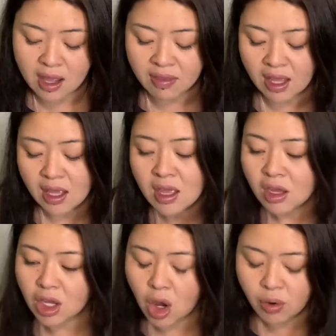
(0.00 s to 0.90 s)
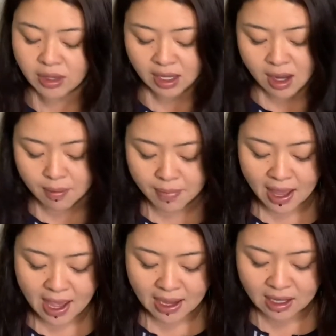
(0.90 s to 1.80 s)
and they go and they come
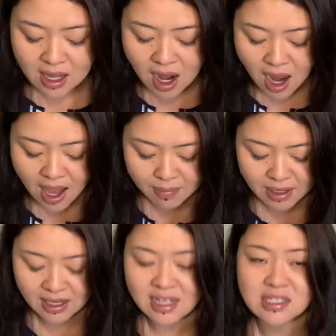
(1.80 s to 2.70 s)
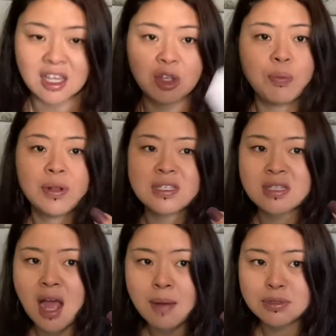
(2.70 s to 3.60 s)
back. I mean, it's like you put a
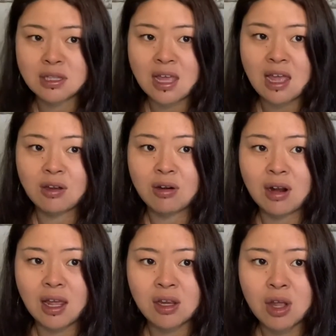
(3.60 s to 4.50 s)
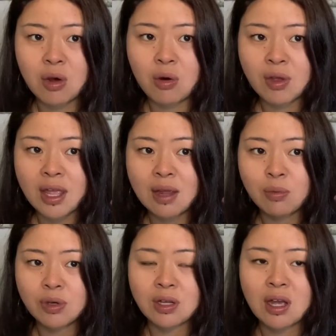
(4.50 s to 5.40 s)
stop to that. You're like, no, okay,
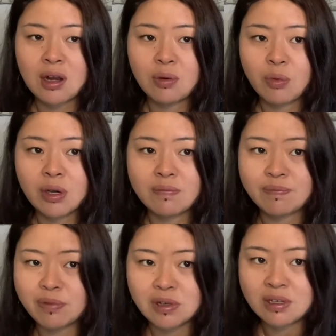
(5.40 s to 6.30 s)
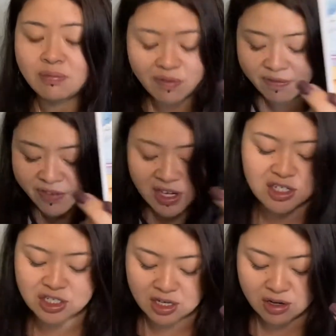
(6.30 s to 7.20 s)
we're done. We're
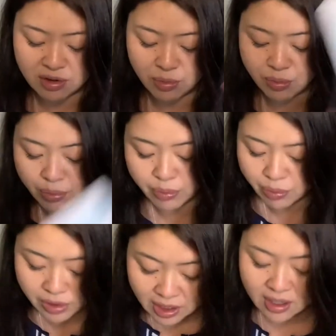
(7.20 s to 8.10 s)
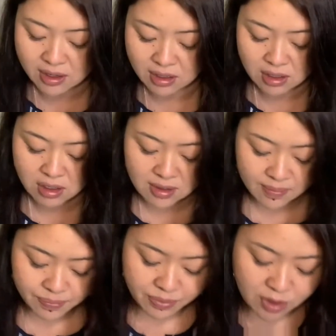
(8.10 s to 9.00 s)
finished here. We're done.
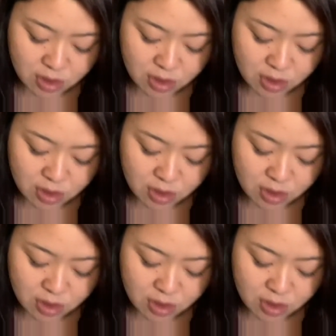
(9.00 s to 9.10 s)
You're